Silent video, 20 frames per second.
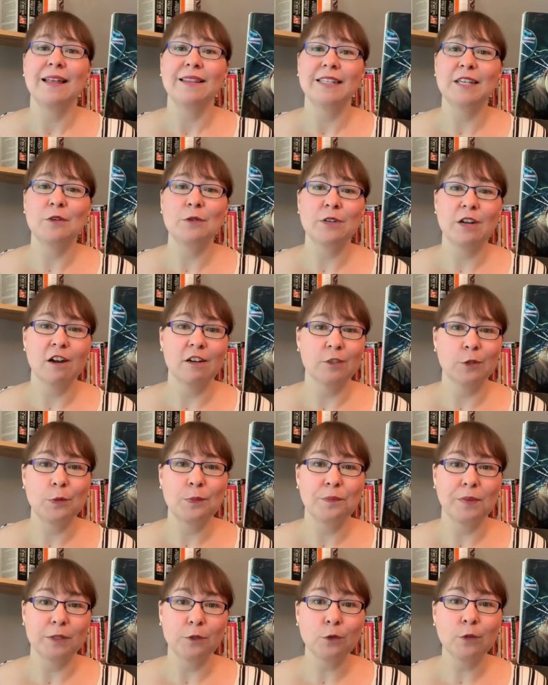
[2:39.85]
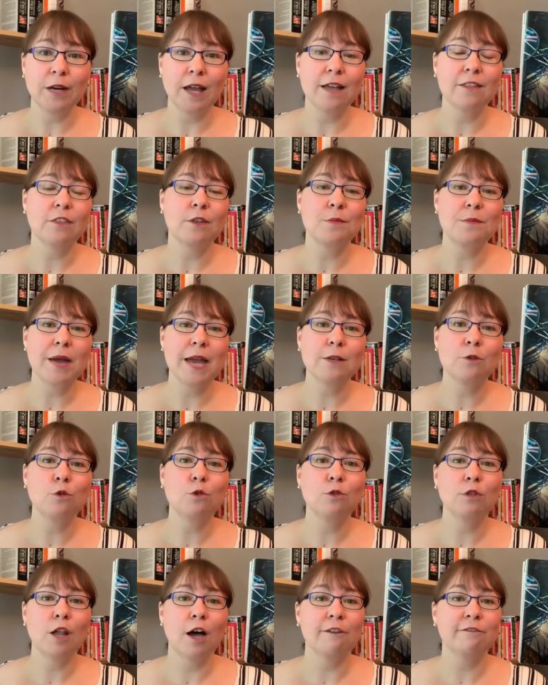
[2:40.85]
Leonardo Padura, The Man
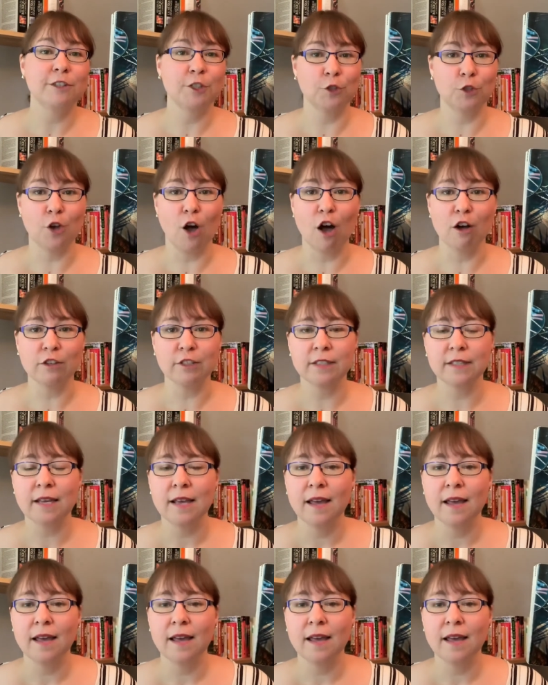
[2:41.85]
Who Loved Dogs.